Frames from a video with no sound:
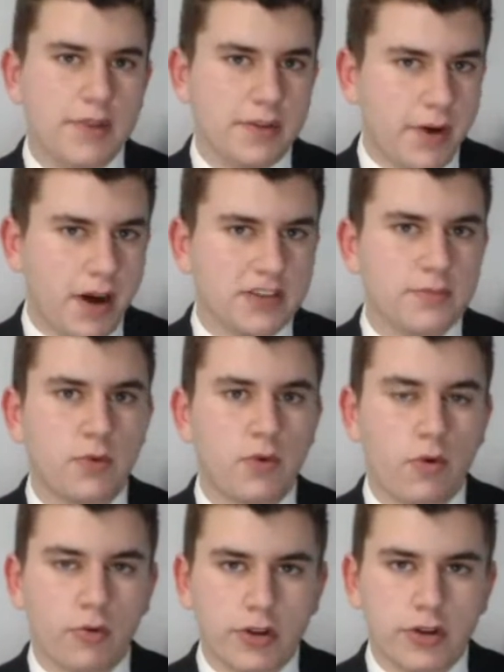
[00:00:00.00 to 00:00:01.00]
And the Baltimore
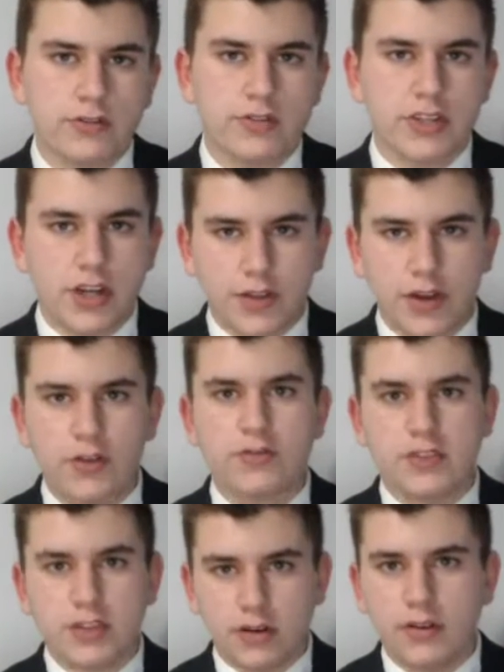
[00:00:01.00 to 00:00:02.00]
Orioles, they're
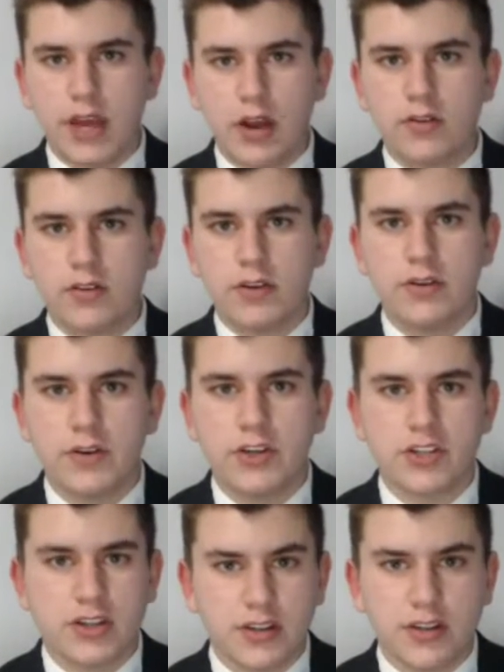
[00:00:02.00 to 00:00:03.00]
still there in the division.